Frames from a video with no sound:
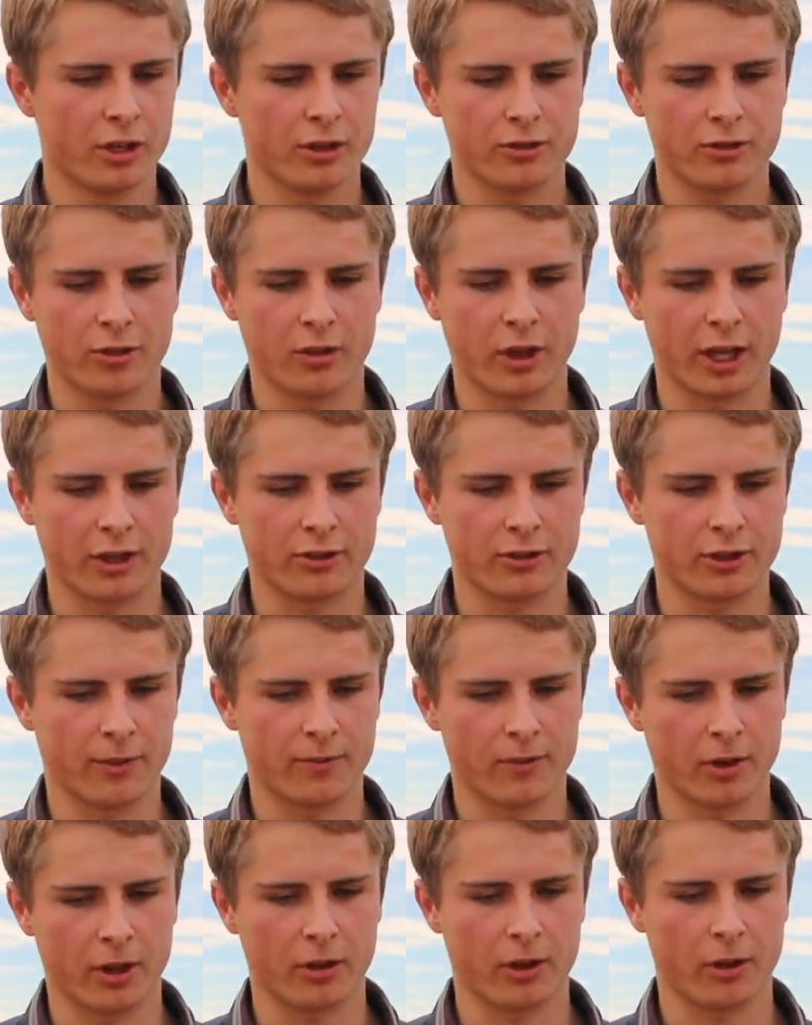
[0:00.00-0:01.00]
So that's
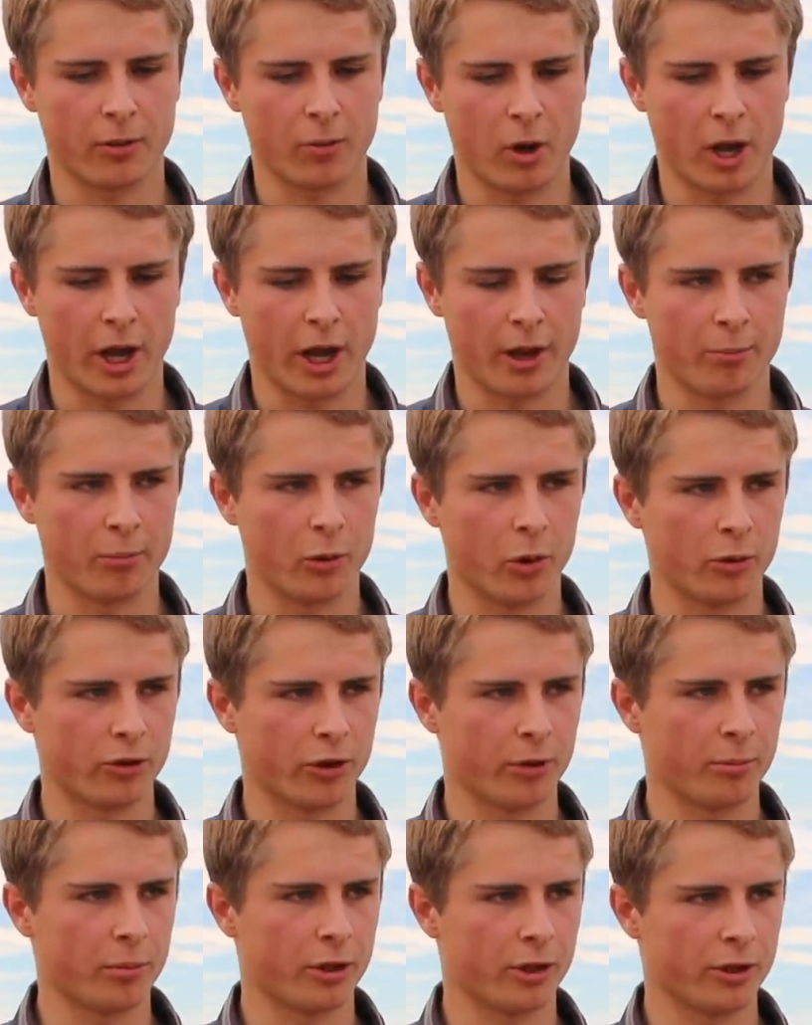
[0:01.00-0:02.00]
definitely why I'm
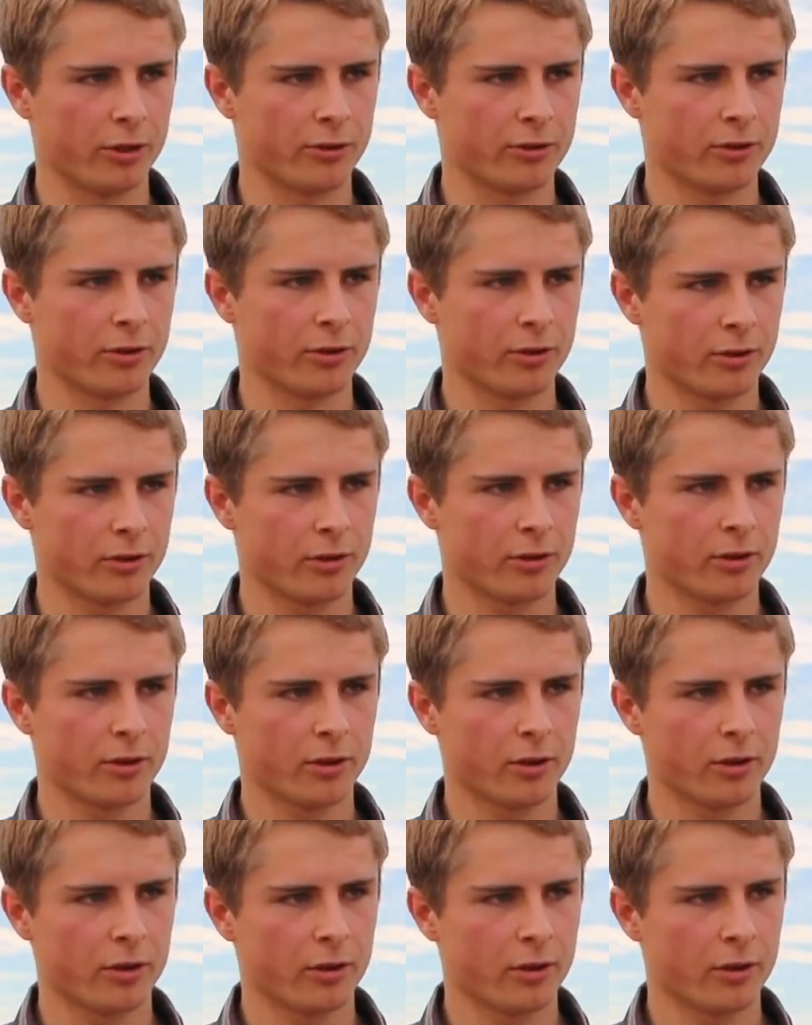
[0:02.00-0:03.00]
mostly pleased. But the